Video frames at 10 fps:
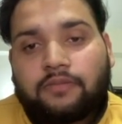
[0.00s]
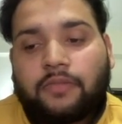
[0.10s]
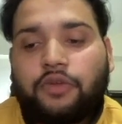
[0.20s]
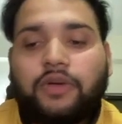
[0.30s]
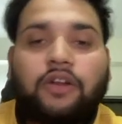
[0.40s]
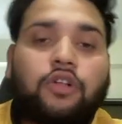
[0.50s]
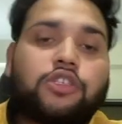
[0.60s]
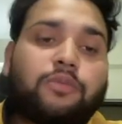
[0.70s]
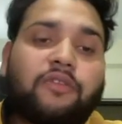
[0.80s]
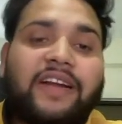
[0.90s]
You can
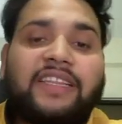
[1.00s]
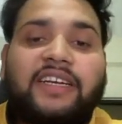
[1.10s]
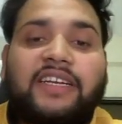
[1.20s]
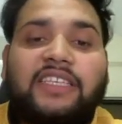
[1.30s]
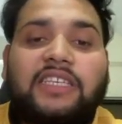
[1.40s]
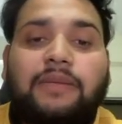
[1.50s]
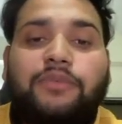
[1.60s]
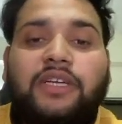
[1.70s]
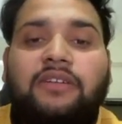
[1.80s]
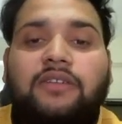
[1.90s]
also provide the
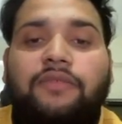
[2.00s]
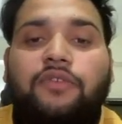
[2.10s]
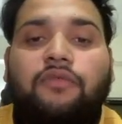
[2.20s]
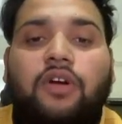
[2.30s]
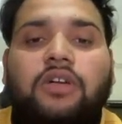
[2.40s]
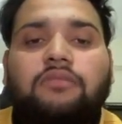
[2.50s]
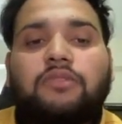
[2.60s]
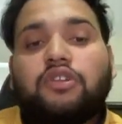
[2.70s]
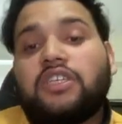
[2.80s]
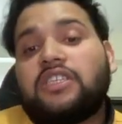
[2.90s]
description if you want,
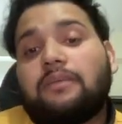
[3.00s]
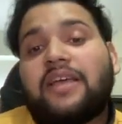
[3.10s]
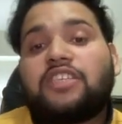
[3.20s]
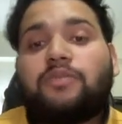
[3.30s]
because it's a best